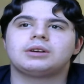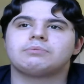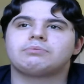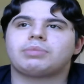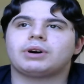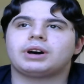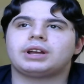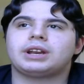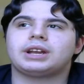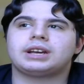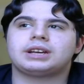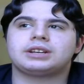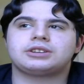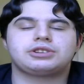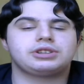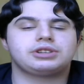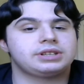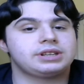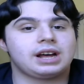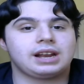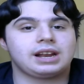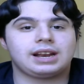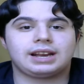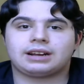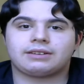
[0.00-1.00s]
But she's
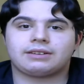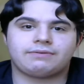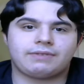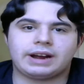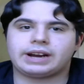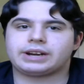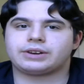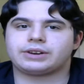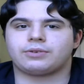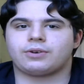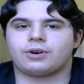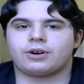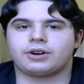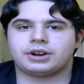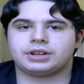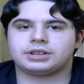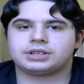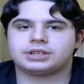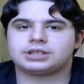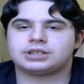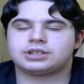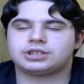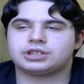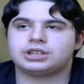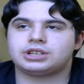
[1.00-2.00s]
not like a vector
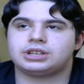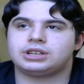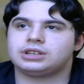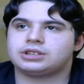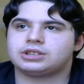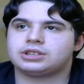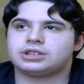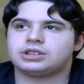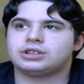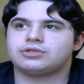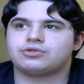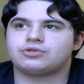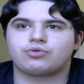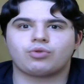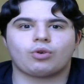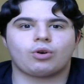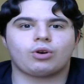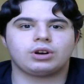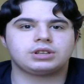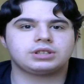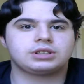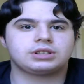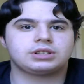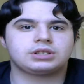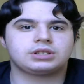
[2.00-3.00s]
artist. She
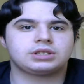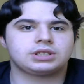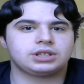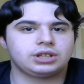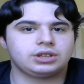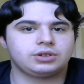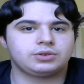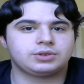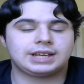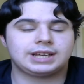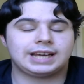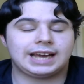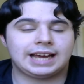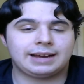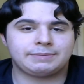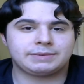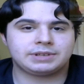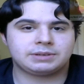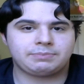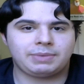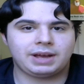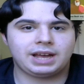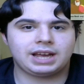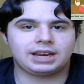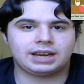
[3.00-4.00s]
draws using
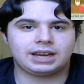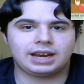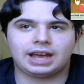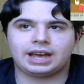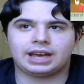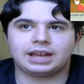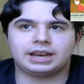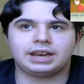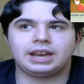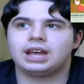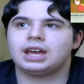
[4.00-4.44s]
MS Paint, and